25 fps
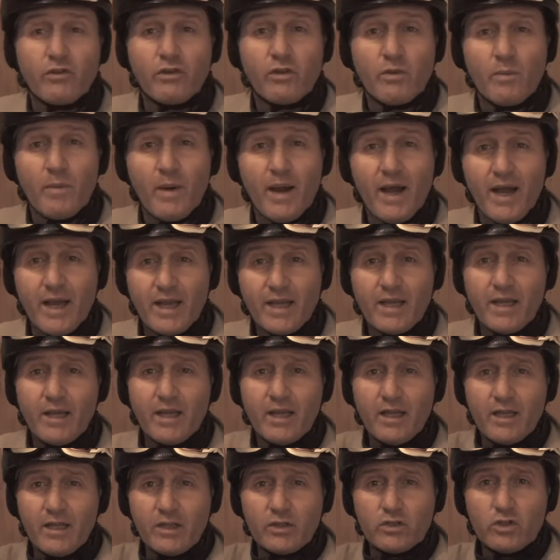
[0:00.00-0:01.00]
through the bag
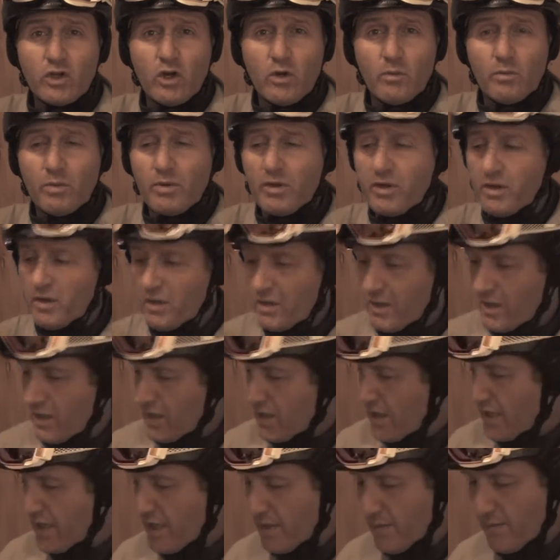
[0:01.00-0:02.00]
at the top
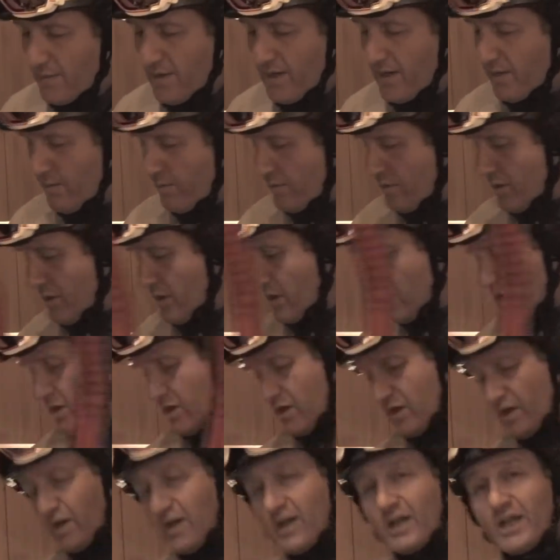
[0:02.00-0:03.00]
and the minim
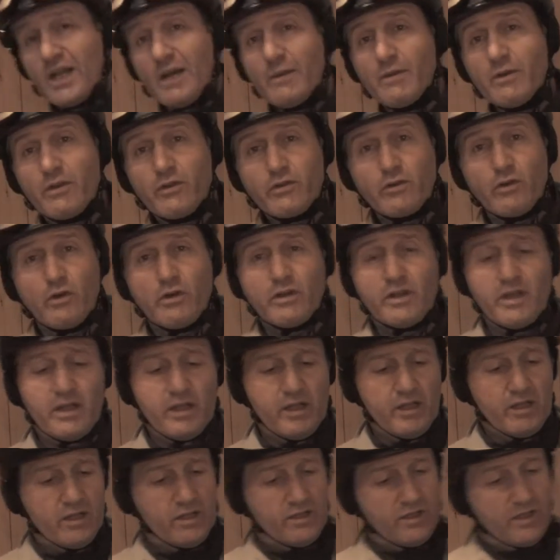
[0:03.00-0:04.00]
coming through on
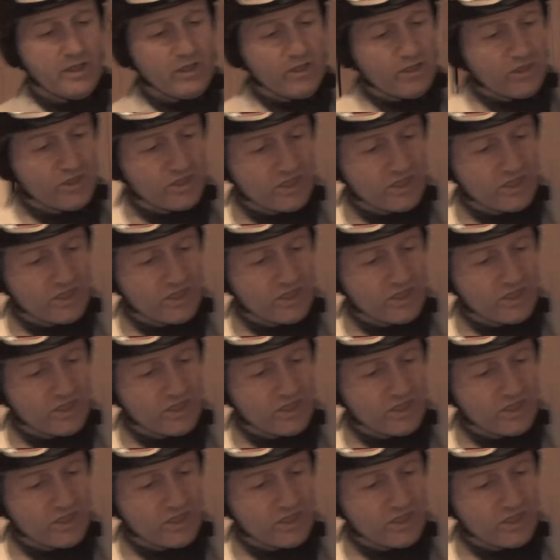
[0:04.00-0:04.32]
the, the other